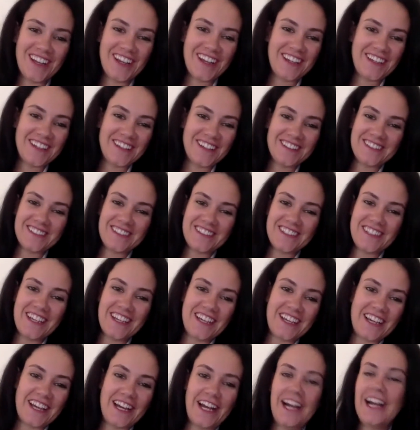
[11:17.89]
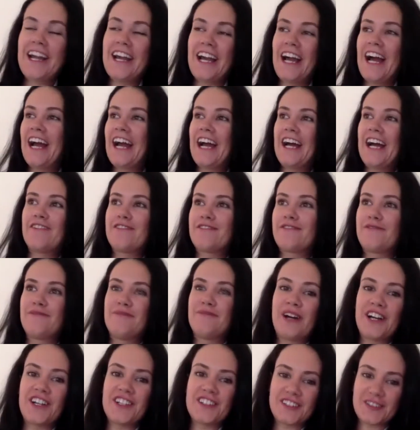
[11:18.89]
I have
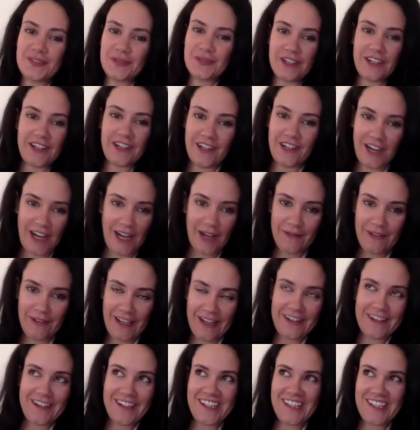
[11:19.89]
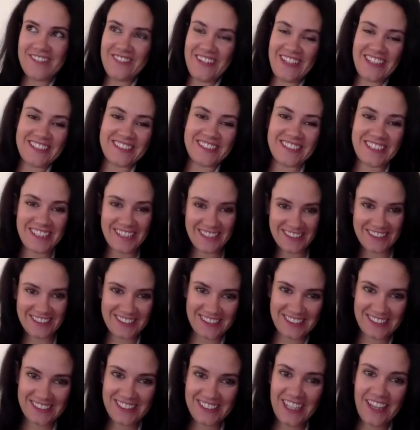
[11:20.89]
months where I'm like, oh my God, this
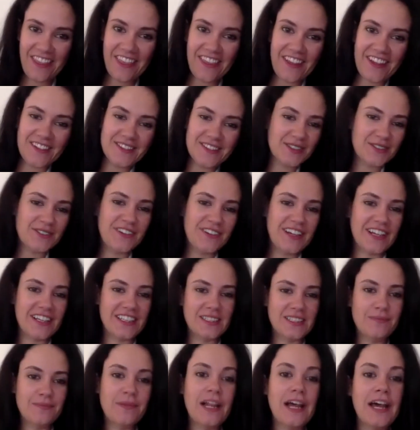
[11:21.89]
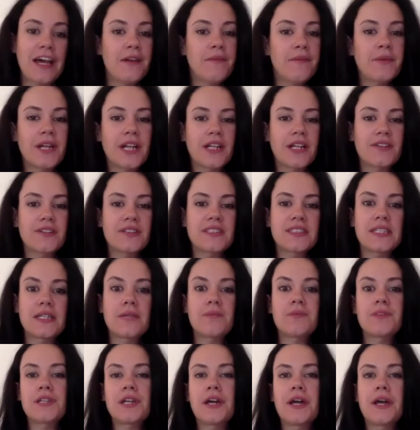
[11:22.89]
is, nothing is going as planned. But at the same
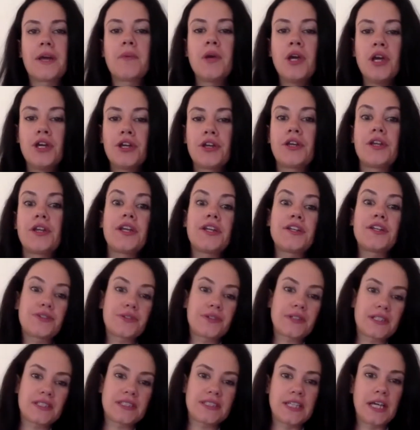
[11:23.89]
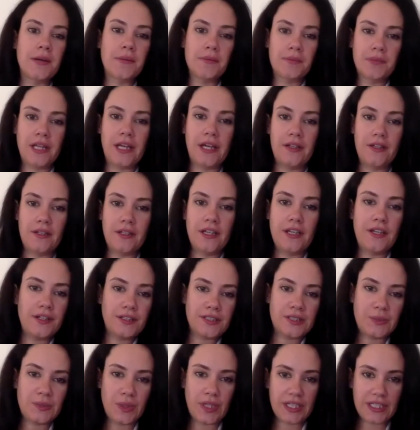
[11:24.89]
time, you need to accept that it is
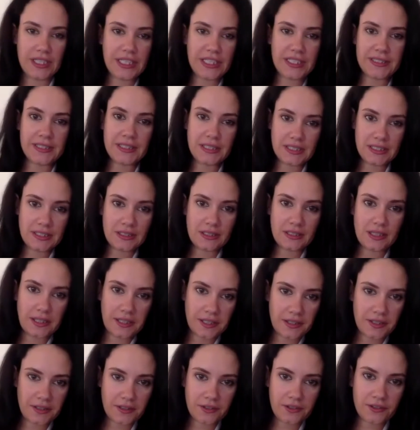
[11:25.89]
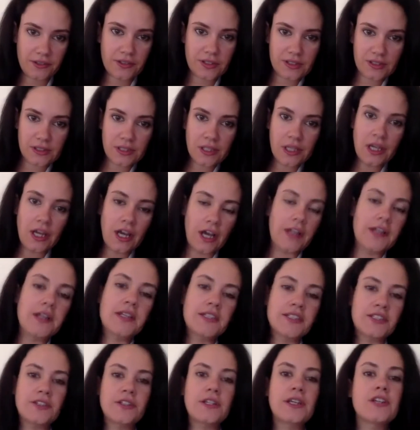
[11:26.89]
what it is. Like there's, unless
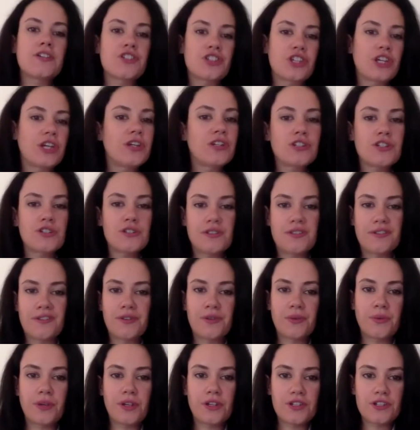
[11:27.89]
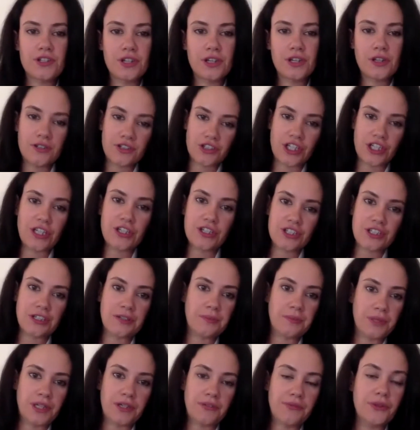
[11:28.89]
you can change the situation, change it.
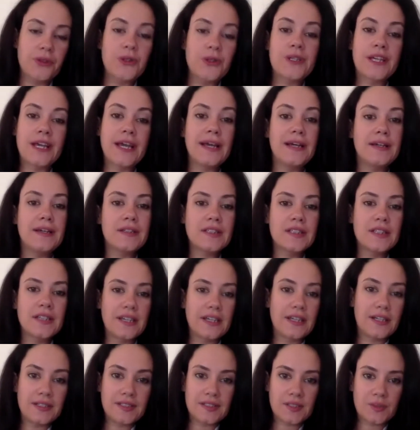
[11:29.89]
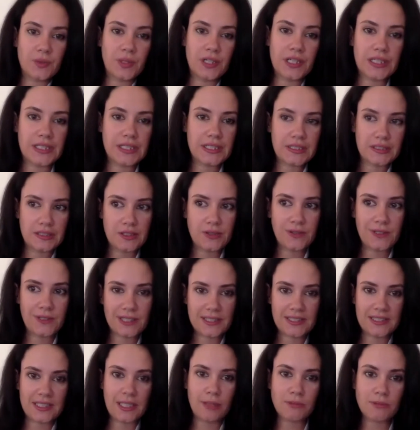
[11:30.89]
But if you can't, it is what it is. You
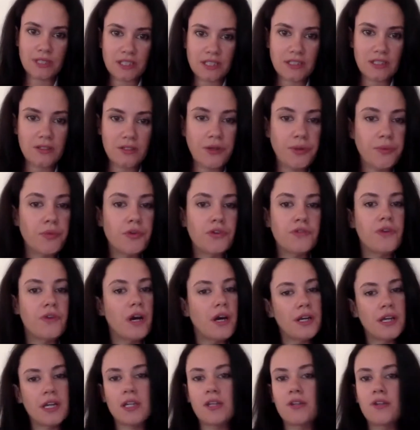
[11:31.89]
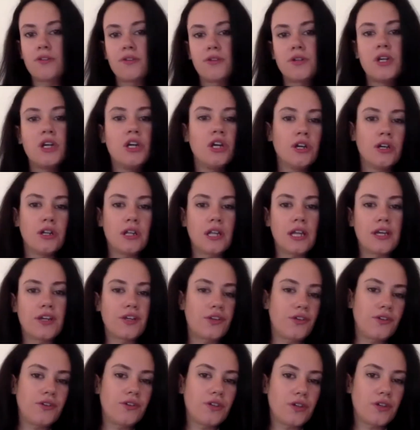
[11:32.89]
accept it and you move on and you like
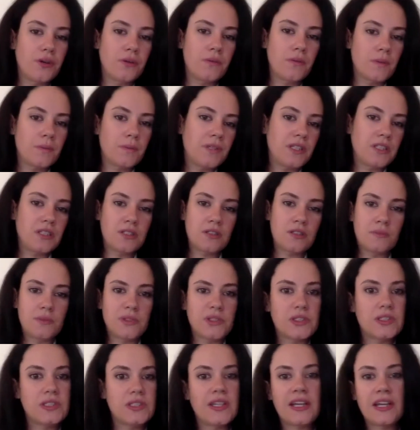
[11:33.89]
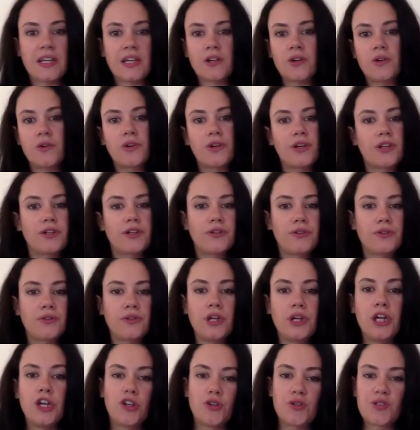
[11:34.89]
you don't repeat your mistake or you
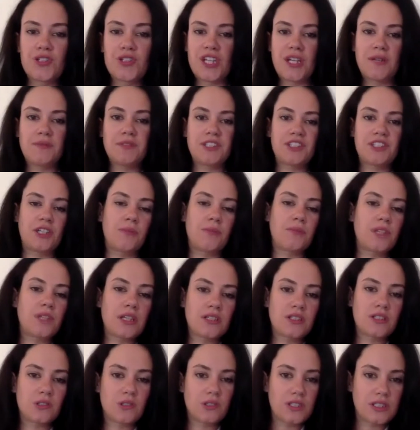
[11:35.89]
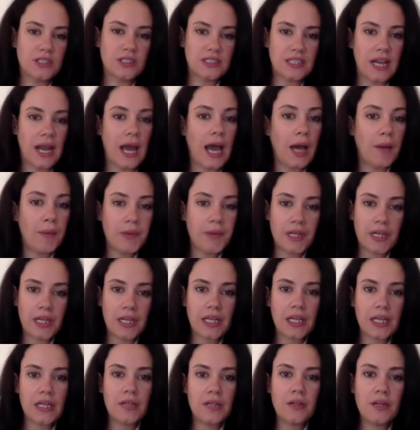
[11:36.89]
change something so it doesn't happen
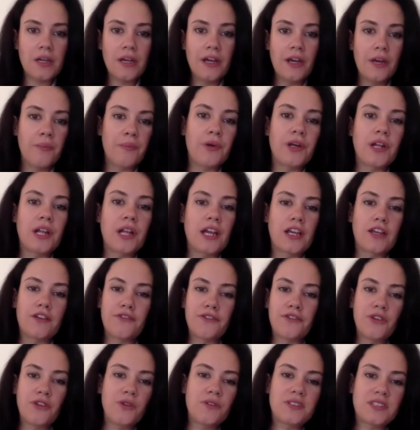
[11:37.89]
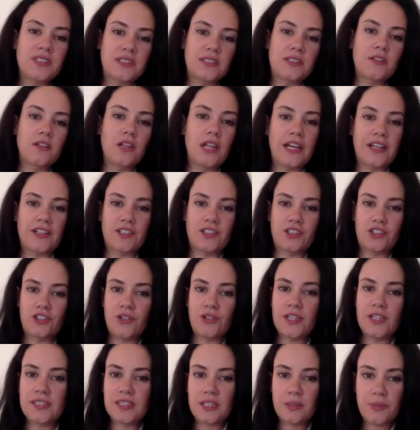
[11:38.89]
again. But like if you still like
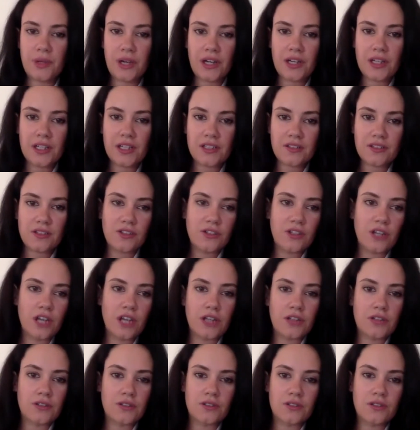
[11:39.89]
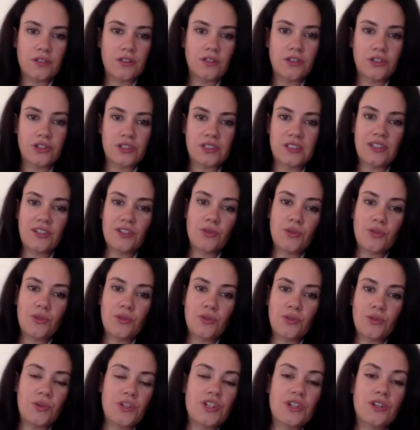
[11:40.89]
stress about it, you're not, the
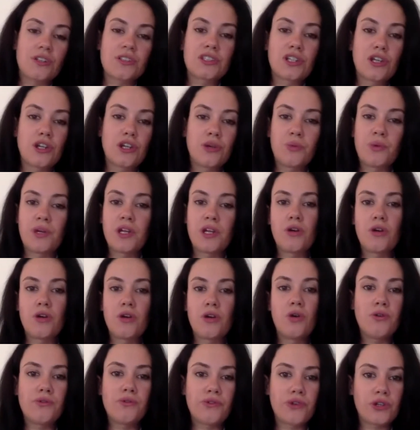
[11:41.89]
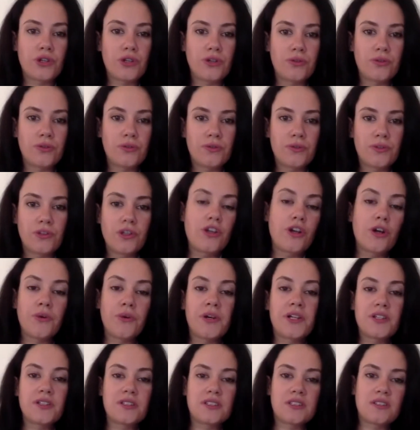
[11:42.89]
situation is going to win over you. You don't
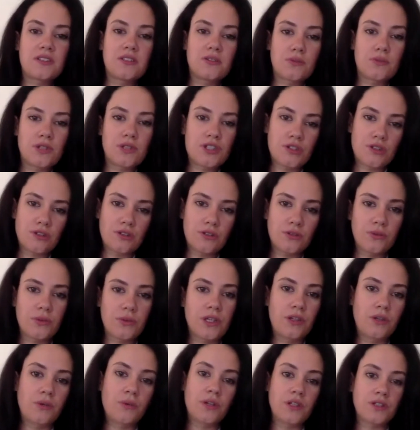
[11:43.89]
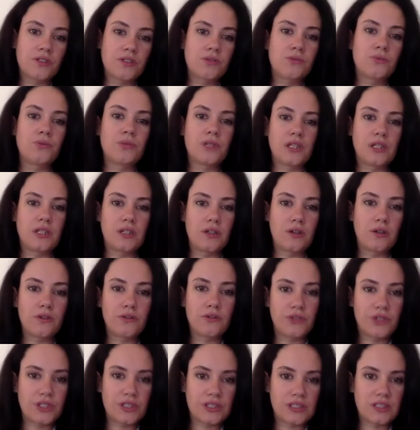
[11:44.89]
want the situation to win. You want to win over
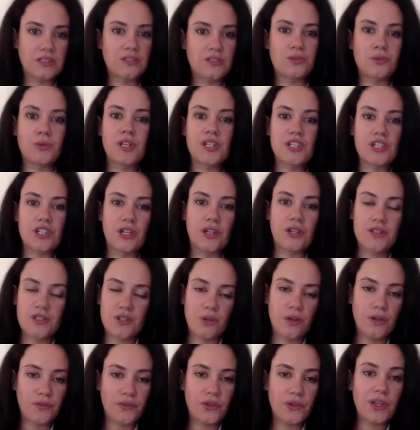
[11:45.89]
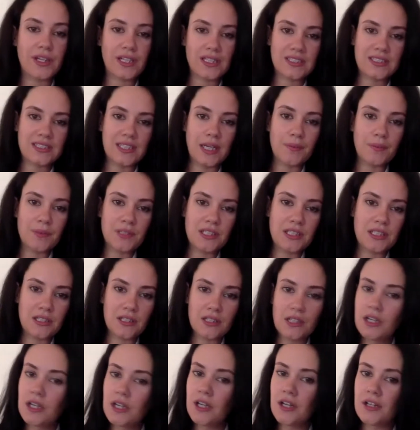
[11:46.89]
the situation. So if you accept it,
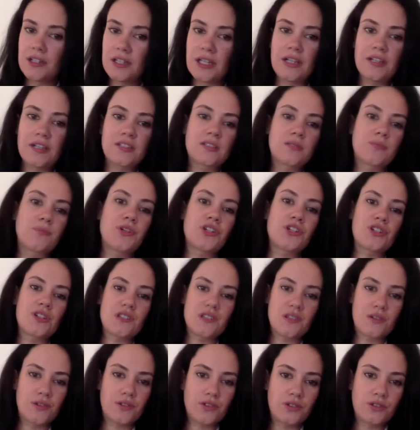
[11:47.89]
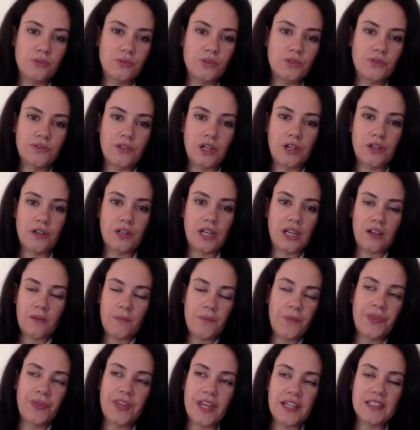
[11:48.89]
then it's much easier to move on. Like
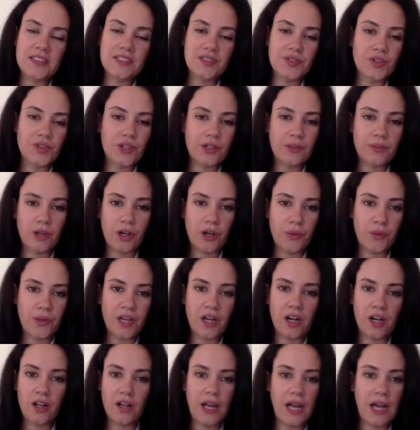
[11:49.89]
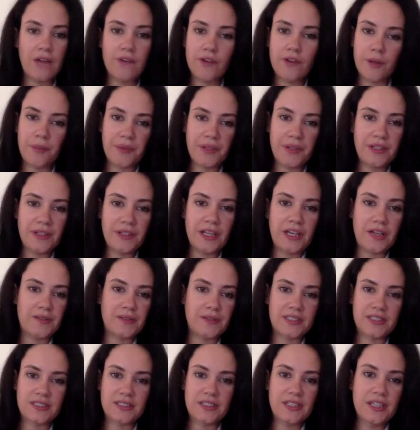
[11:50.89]
it's normal. We all have up and
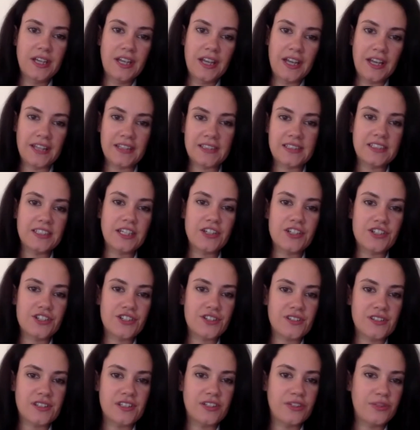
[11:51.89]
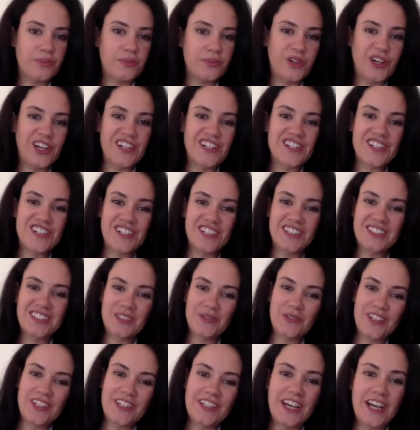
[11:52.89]
downs. It's not just celebrations
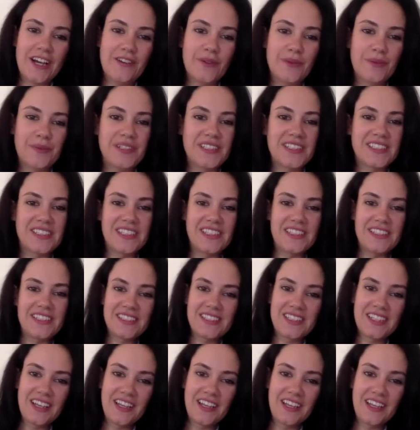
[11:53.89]
when you have a business.